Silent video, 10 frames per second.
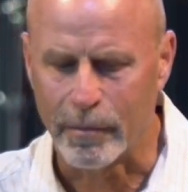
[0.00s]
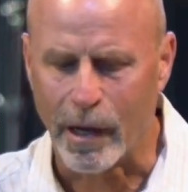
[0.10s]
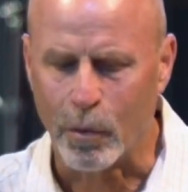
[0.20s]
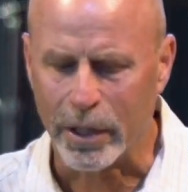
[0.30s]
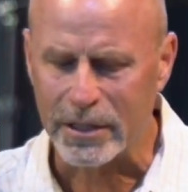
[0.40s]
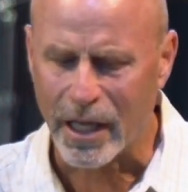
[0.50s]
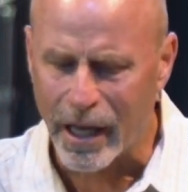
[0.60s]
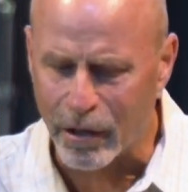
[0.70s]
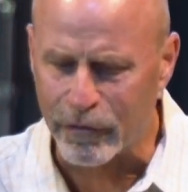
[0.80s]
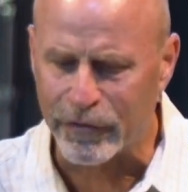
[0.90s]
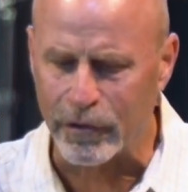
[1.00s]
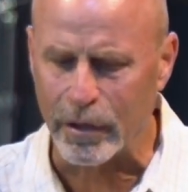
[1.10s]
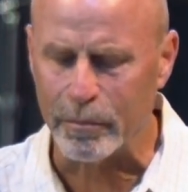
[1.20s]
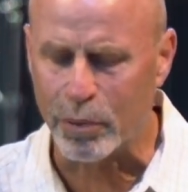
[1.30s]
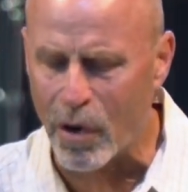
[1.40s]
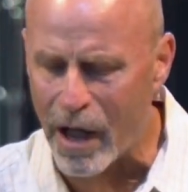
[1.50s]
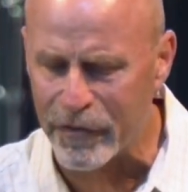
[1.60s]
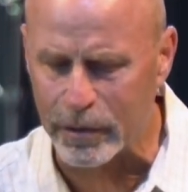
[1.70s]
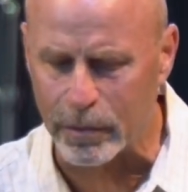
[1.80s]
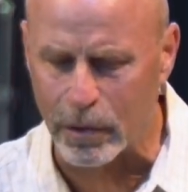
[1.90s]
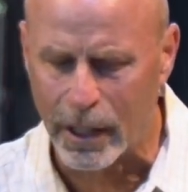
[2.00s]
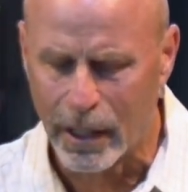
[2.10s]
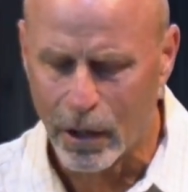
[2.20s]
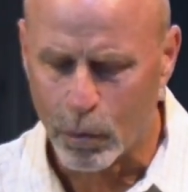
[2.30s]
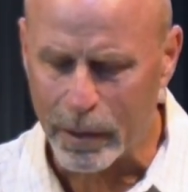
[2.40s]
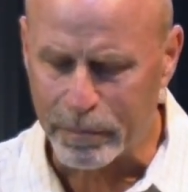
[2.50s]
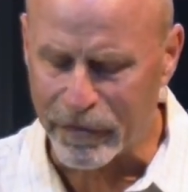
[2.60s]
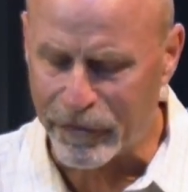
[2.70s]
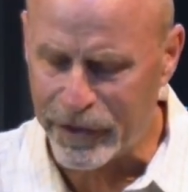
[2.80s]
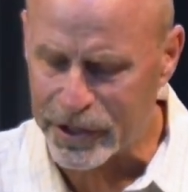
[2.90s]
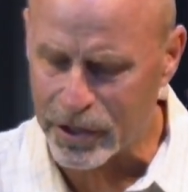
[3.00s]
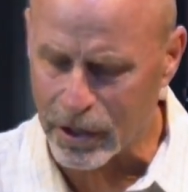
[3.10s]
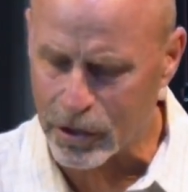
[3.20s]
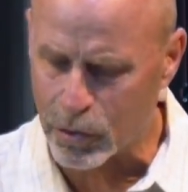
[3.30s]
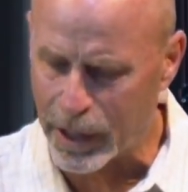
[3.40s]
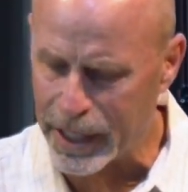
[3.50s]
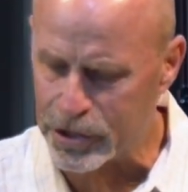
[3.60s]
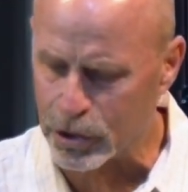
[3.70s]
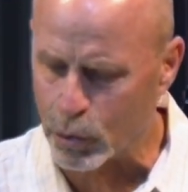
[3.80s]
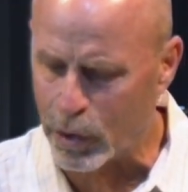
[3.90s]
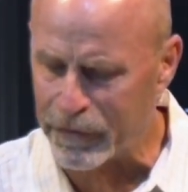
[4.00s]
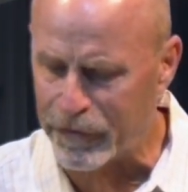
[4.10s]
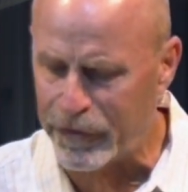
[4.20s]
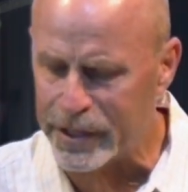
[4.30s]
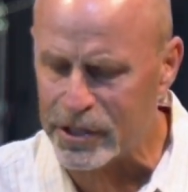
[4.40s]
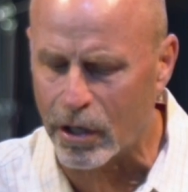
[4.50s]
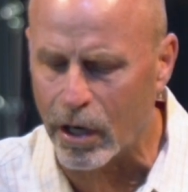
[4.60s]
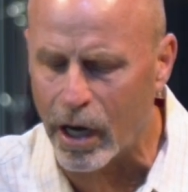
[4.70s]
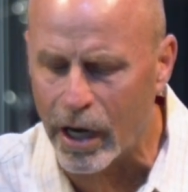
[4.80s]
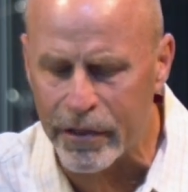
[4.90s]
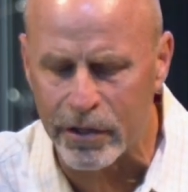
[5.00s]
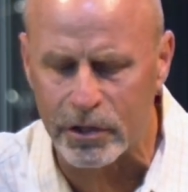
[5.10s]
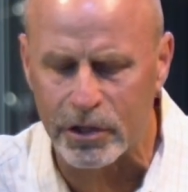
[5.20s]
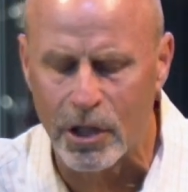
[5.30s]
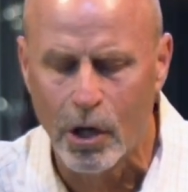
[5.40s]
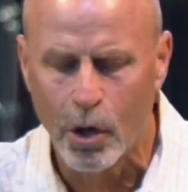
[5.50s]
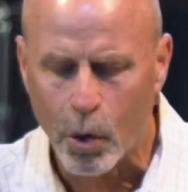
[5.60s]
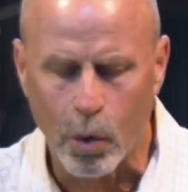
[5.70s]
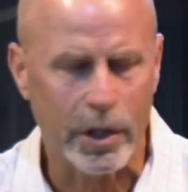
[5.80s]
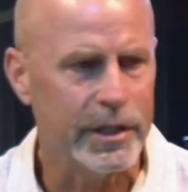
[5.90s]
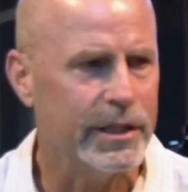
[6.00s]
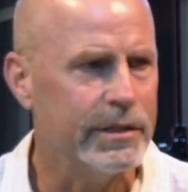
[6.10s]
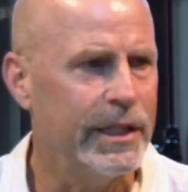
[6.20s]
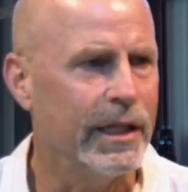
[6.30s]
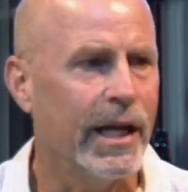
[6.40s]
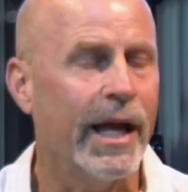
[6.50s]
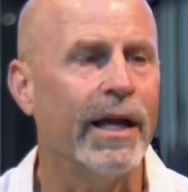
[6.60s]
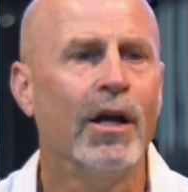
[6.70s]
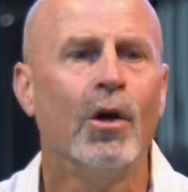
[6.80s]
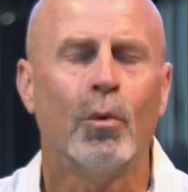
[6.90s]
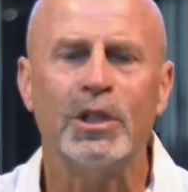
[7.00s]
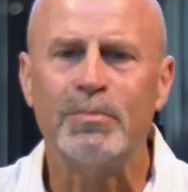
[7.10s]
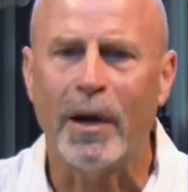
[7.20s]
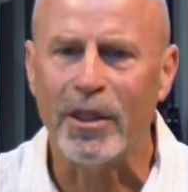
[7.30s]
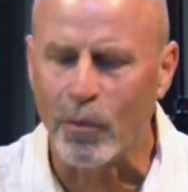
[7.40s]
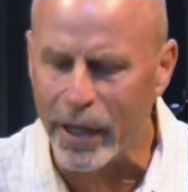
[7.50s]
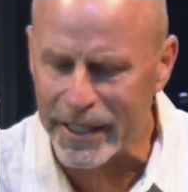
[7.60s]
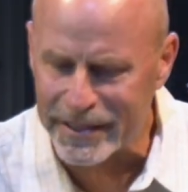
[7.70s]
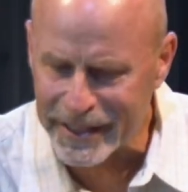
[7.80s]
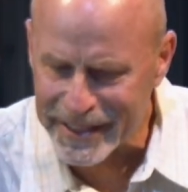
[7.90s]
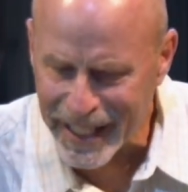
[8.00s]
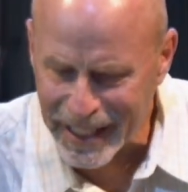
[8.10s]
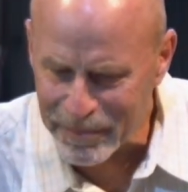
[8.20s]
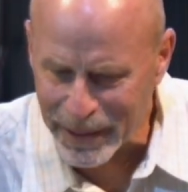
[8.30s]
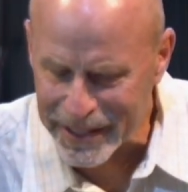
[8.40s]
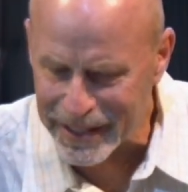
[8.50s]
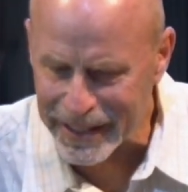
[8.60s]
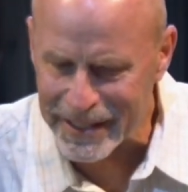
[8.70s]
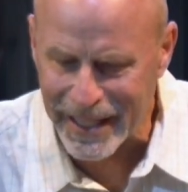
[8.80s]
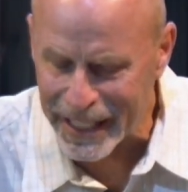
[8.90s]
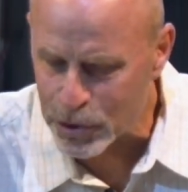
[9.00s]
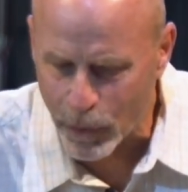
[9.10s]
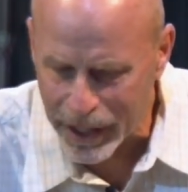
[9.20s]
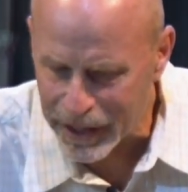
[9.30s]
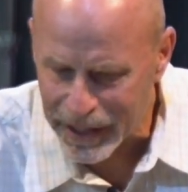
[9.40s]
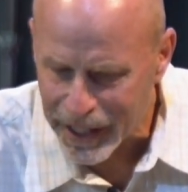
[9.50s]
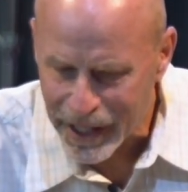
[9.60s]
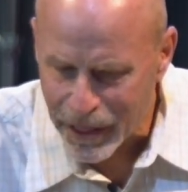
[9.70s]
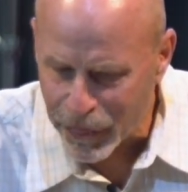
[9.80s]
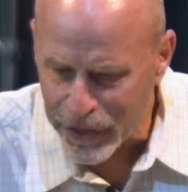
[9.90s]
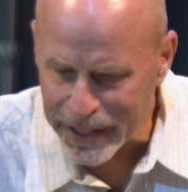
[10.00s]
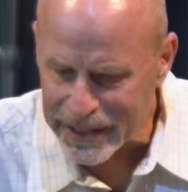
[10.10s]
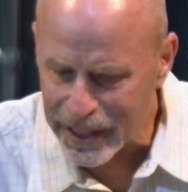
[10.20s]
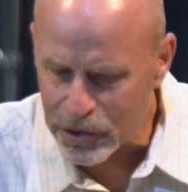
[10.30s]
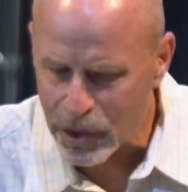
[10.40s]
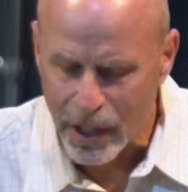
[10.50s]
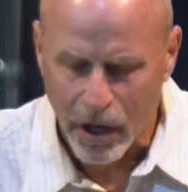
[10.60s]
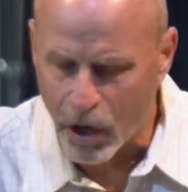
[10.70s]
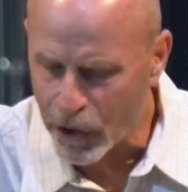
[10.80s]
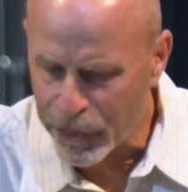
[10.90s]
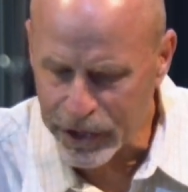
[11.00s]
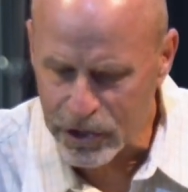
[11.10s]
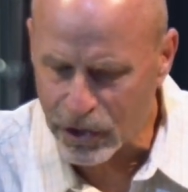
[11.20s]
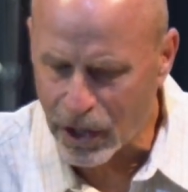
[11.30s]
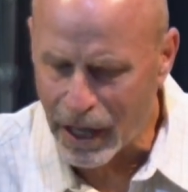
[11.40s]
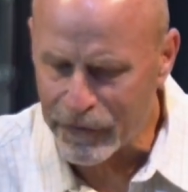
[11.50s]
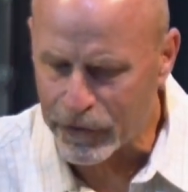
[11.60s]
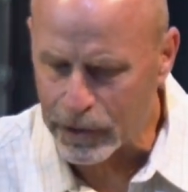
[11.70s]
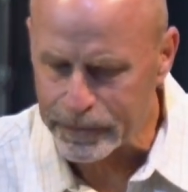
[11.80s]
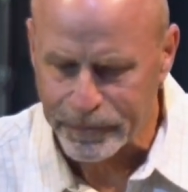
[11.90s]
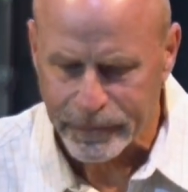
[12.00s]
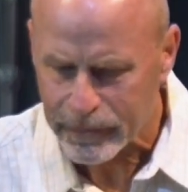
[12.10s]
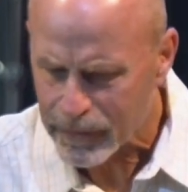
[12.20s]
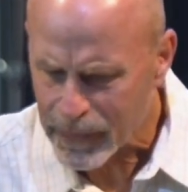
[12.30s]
about what is helpful and profitable, what befits our grandeur, what fits our others-oriented DNA, which, by the way, is the second piece of this. That's why the thing says all things are lawful,